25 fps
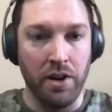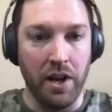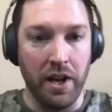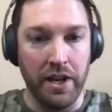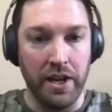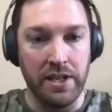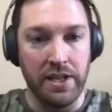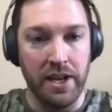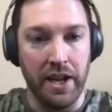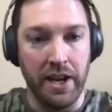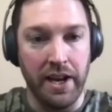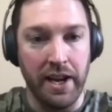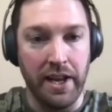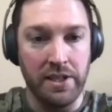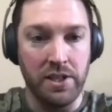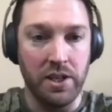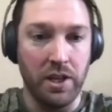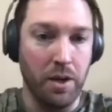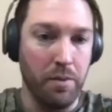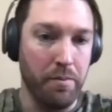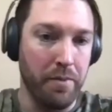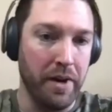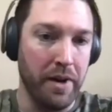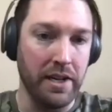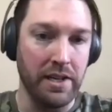like you say, unless you
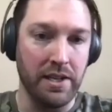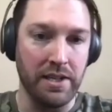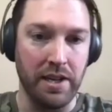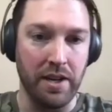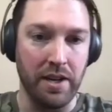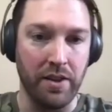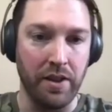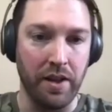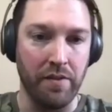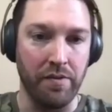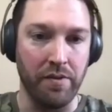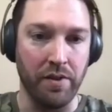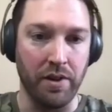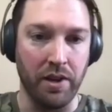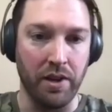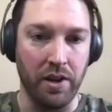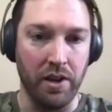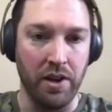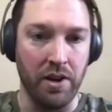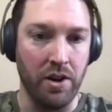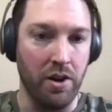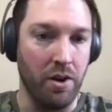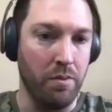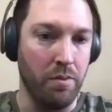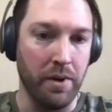come back to South Africa,
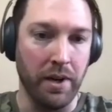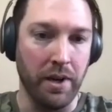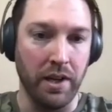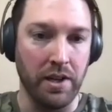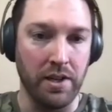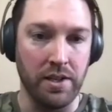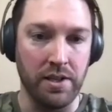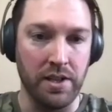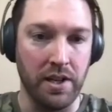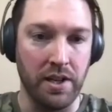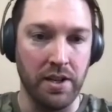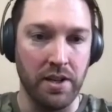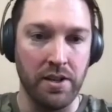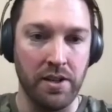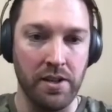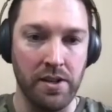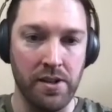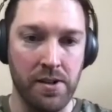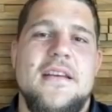you're not being considered.